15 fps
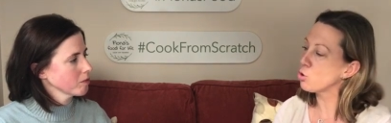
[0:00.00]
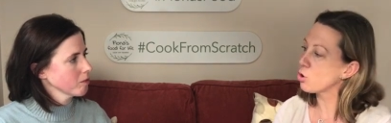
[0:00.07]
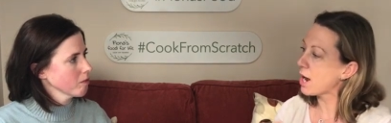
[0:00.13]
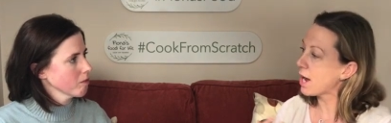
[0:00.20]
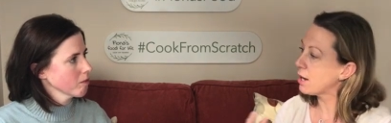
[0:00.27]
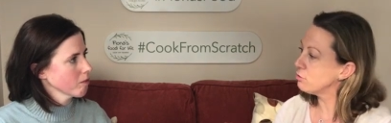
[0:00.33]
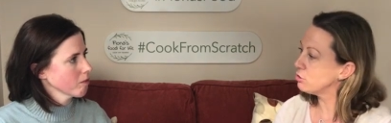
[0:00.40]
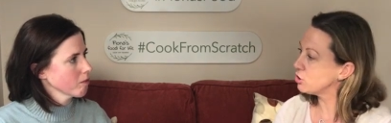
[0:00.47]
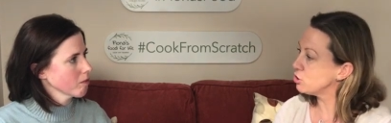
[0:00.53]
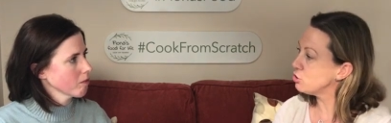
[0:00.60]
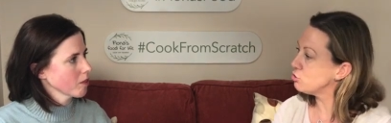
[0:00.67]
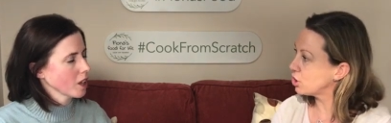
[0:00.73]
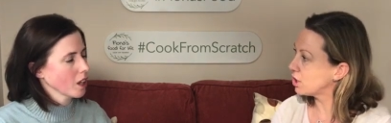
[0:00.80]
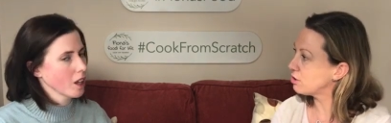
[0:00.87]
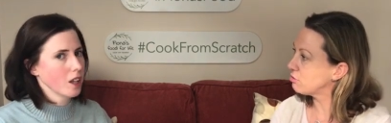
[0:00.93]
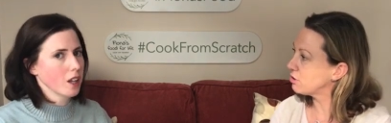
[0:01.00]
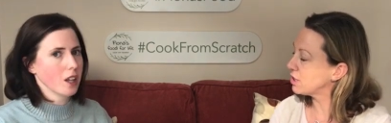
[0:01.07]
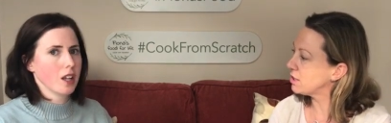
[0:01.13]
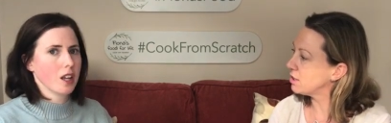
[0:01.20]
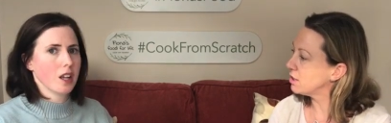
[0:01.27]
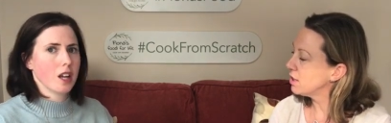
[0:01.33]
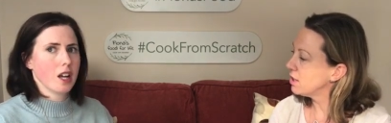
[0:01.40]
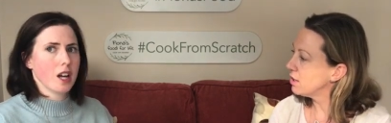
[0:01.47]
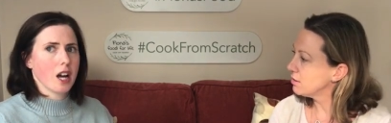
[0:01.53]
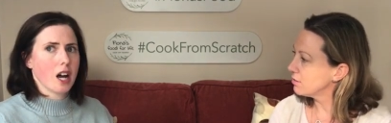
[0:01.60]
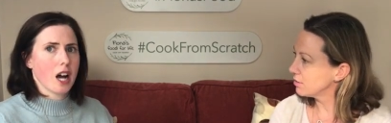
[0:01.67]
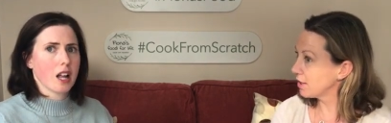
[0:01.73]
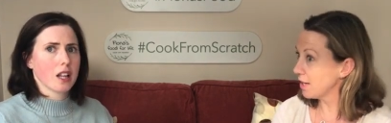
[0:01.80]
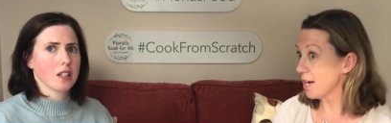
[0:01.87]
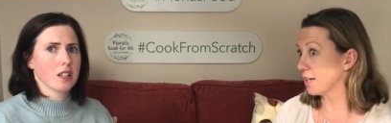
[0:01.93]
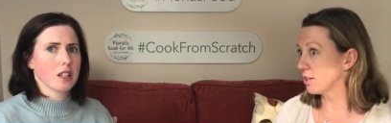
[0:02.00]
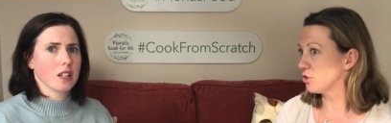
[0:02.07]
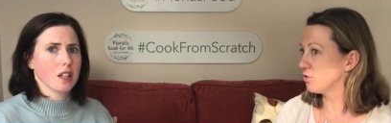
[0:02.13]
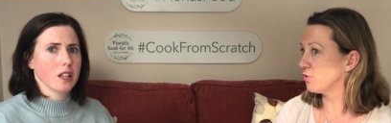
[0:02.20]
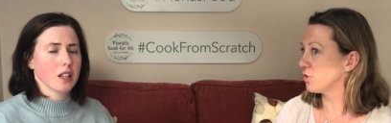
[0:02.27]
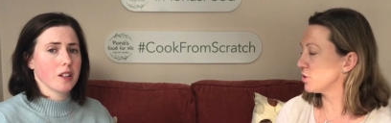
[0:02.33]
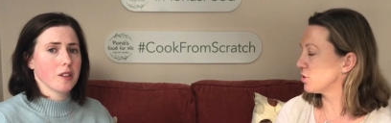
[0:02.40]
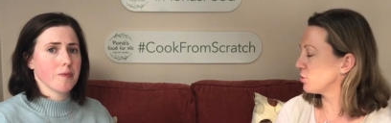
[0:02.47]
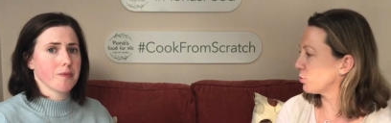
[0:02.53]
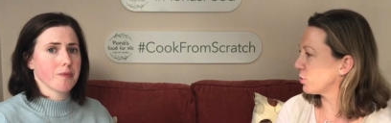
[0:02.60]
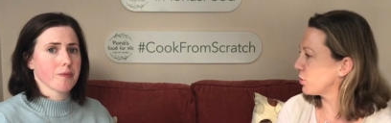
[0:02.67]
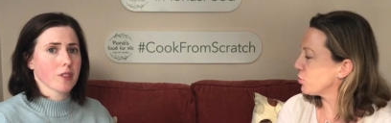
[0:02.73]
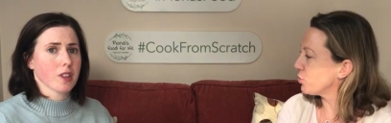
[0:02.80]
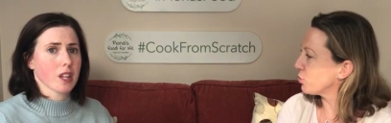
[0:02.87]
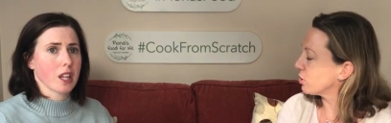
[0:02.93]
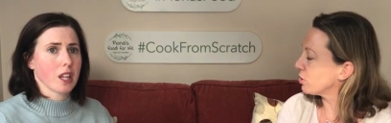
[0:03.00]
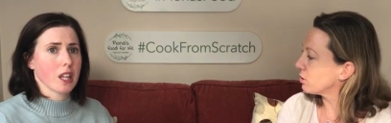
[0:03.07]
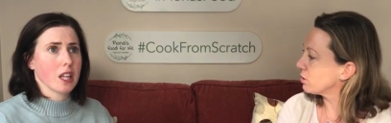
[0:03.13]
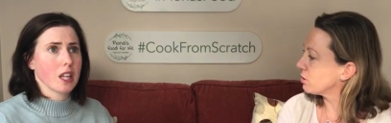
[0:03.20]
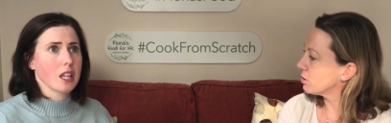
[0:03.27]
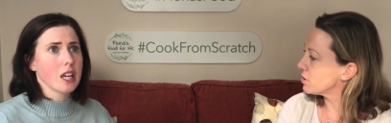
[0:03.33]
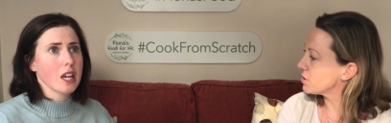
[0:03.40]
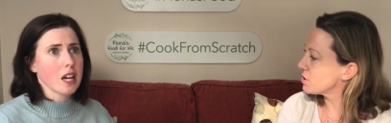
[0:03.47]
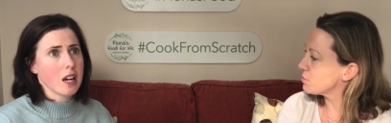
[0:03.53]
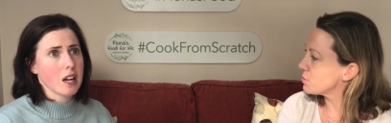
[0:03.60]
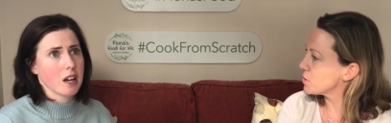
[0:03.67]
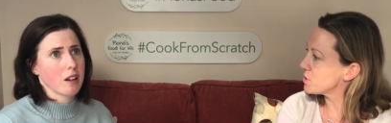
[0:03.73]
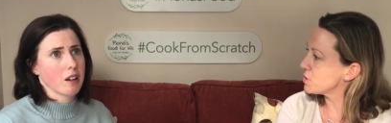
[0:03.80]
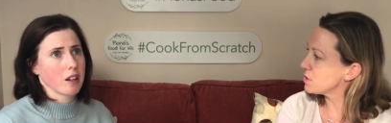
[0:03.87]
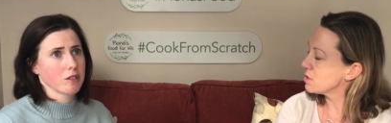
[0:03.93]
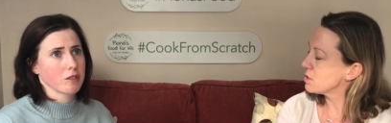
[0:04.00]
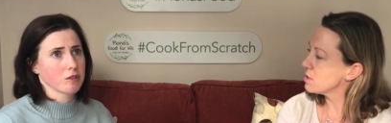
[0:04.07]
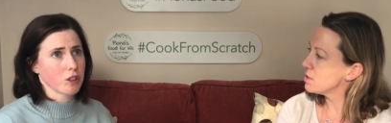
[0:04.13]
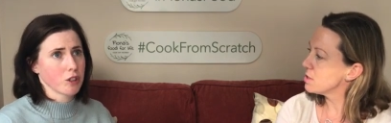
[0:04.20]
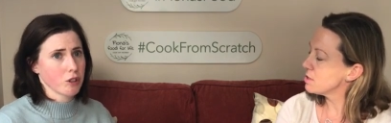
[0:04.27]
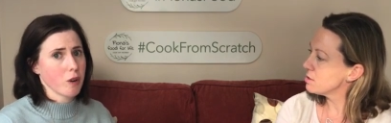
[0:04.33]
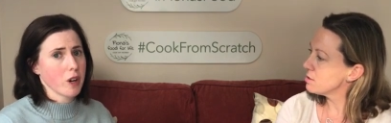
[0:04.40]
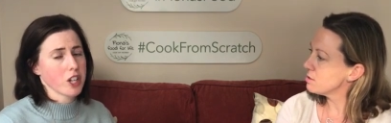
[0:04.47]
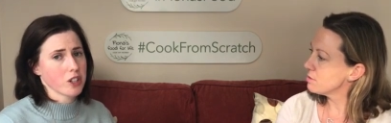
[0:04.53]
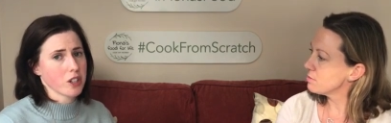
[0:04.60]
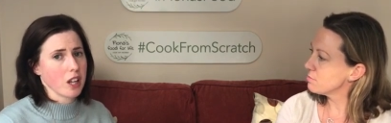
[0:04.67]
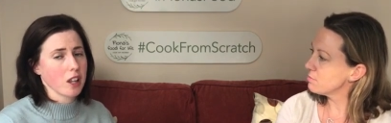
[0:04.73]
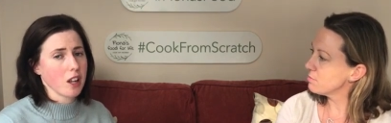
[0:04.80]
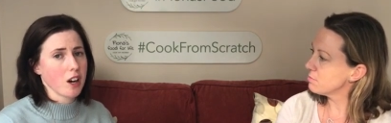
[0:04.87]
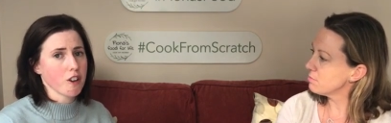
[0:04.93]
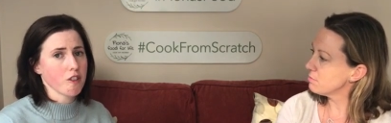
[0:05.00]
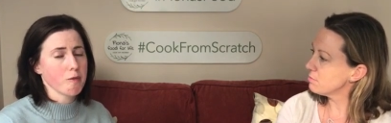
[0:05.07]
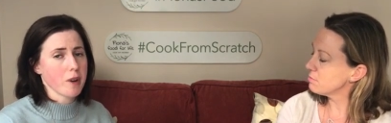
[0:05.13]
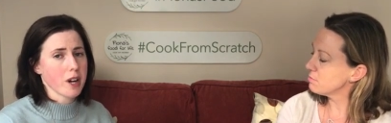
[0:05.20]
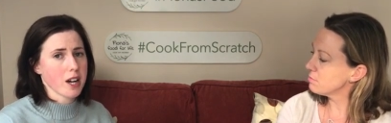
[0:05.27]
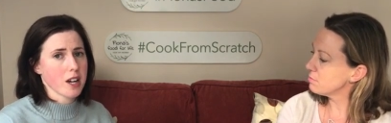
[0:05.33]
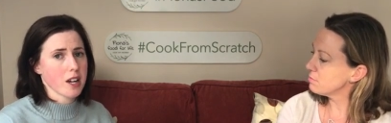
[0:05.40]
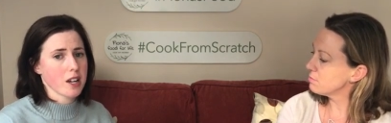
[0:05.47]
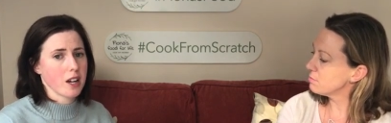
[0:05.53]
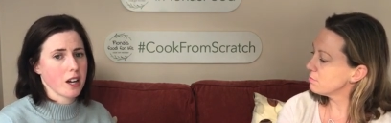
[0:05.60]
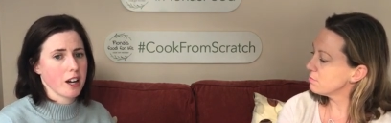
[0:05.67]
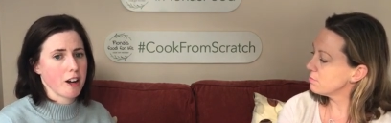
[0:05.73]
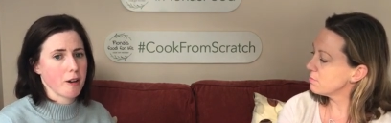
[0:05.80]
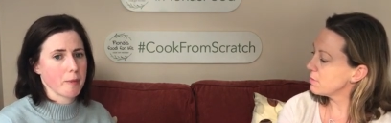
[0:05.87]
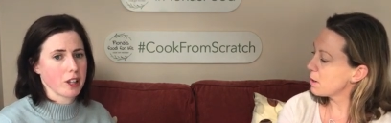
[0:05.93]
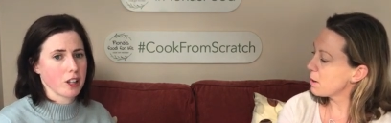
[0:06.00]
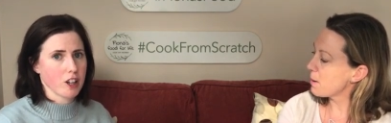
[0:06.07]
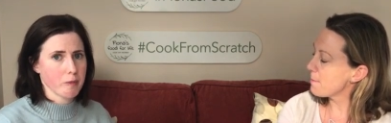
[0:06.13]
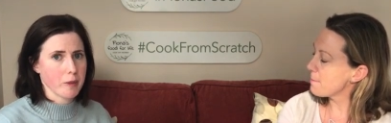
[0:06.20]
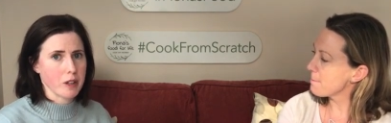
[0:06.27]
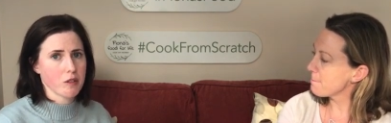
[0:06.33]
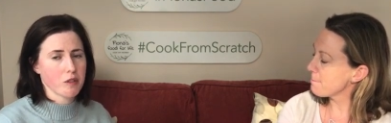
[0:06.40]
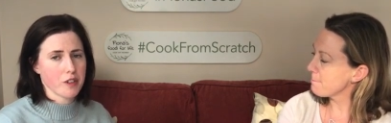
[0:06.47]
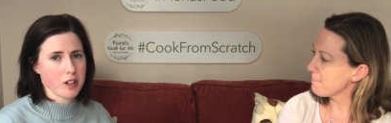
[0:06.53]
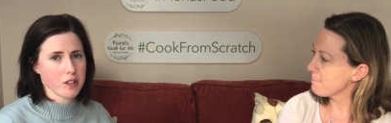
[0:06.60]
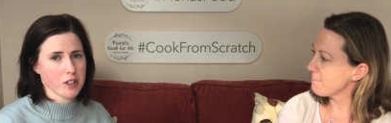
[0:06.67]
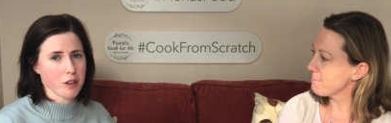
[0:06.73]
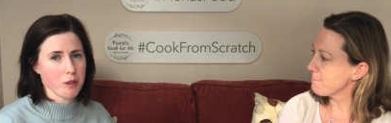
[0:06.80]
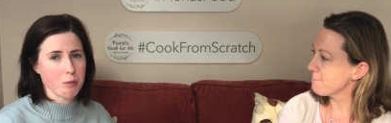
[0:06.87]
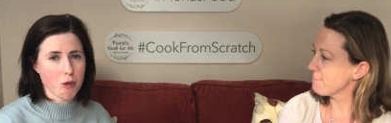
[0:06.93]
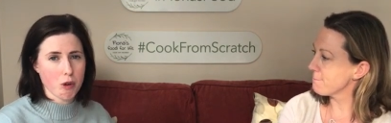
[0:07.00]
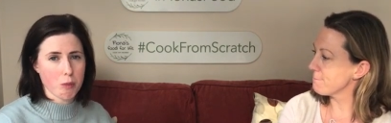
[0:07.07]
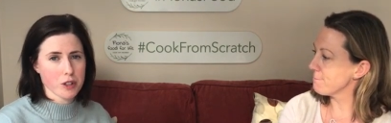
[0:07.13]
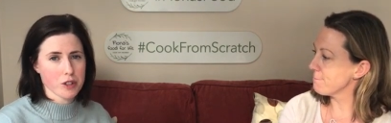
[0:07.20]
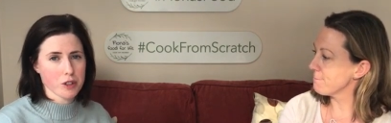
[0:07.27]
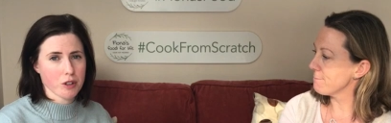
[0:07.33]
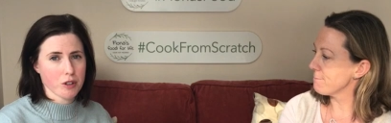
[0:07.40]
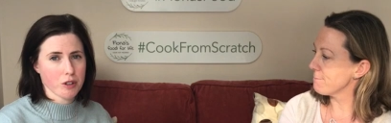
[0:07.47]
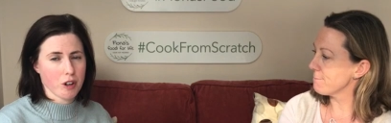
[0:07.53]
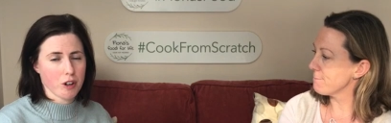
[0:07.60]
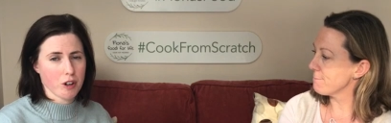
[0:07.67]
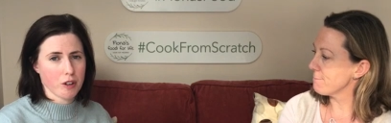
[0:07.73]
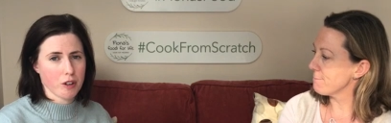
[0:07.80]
Speaker 1: or how do you generally
Speaker 2: connect first with your customers? Yeah, good question. A lot of my referrals at the moment are